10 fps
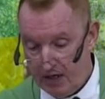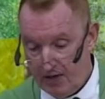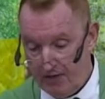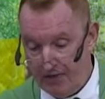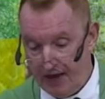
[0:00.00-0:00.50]

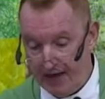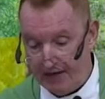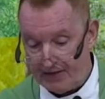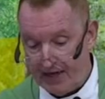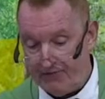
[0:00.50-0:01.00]

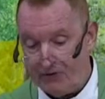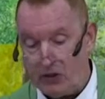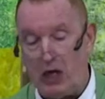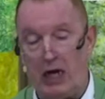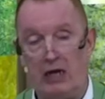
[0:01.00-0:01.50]
Things have
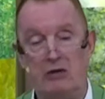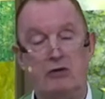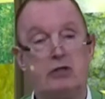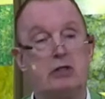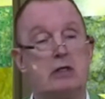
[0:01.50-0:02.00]

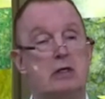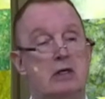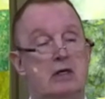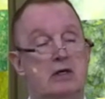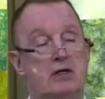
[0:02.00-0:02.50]
changed
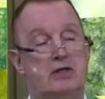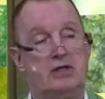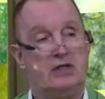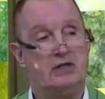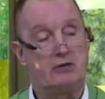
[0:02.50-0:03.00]

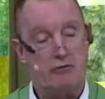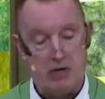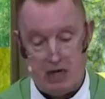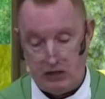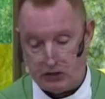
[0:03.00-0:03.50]
since
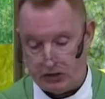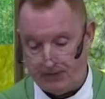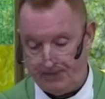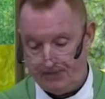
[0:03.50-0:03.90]
creation.